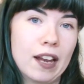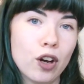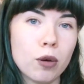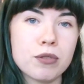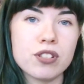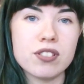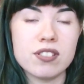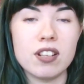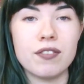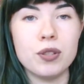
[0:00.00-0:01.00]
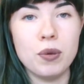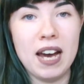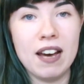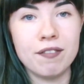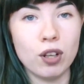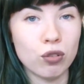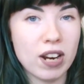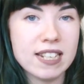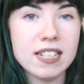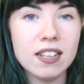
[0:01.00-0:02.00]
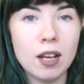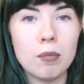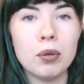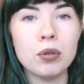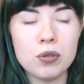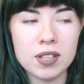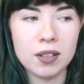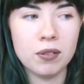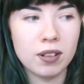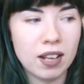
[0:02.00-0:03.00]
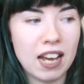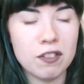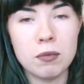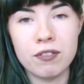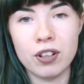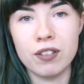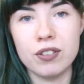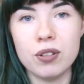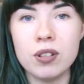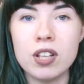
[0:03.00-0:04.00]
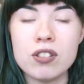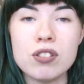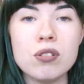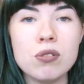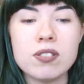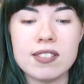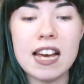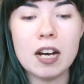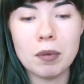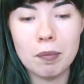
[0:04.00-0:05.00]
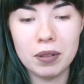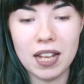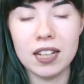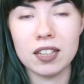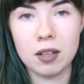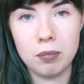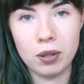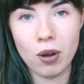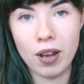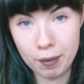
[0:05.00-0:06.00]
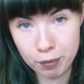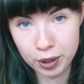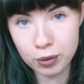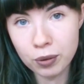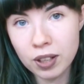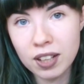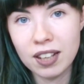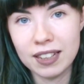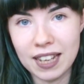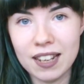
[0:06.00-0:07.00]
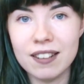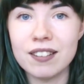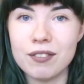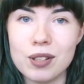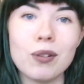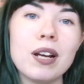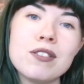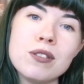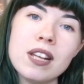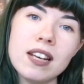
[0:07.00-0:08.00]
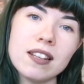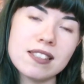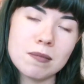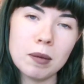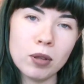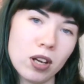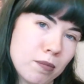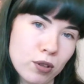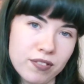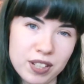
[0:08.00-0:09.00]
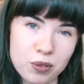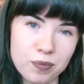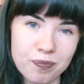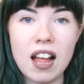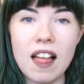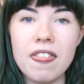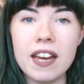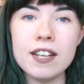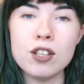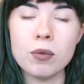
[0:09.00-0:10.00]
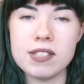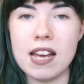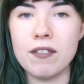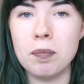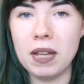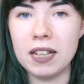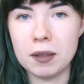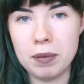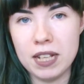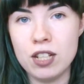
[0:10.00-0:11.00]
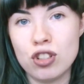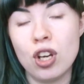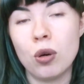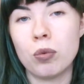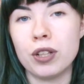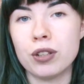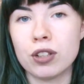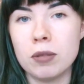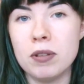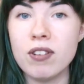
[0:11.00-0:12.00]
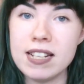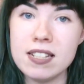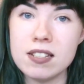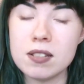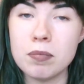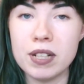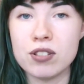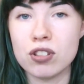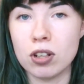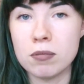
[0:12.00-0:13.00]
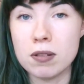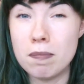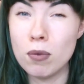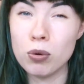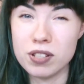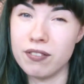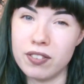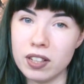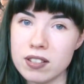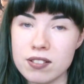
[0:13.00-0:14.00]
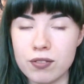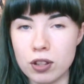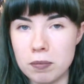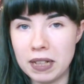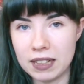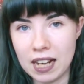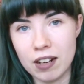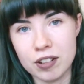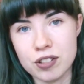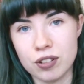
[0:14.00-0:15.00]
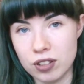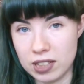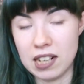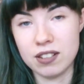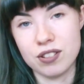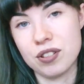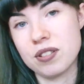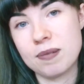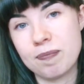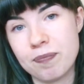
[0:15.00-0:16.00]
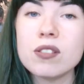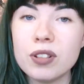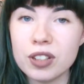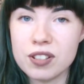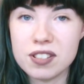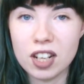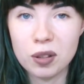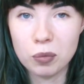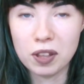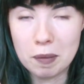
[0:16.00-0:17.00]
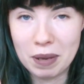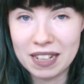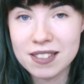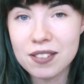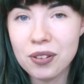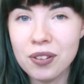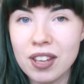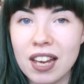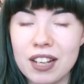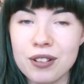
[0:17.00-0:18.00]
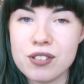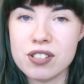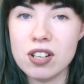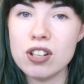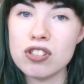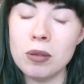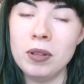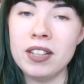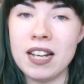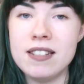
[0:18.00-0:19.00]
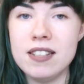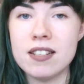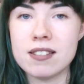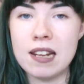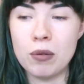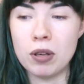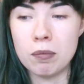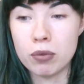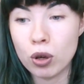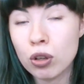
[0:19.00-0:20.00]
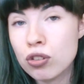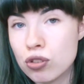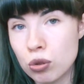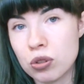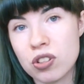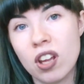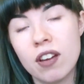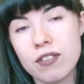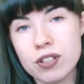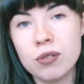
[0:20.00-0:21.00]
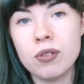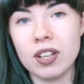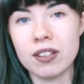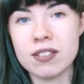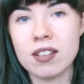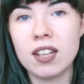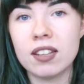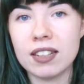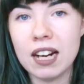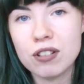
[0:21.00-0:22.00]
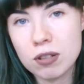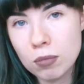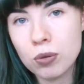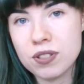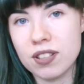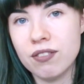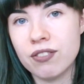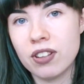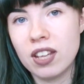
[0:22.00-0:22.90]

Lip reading: and options and stuff that you have already, pull those out, have them in front of you. 2, set up a blank plot embryo. Again, if you don't know how to do that, it's in my plot embryo video. And then you want to have a blank page where you're going to be ready to brainstorm some motive things for your main character or characters. So you're going to start with a pencil and you're going to start scribbling ideas down in broad strokes for 2 things: the character motive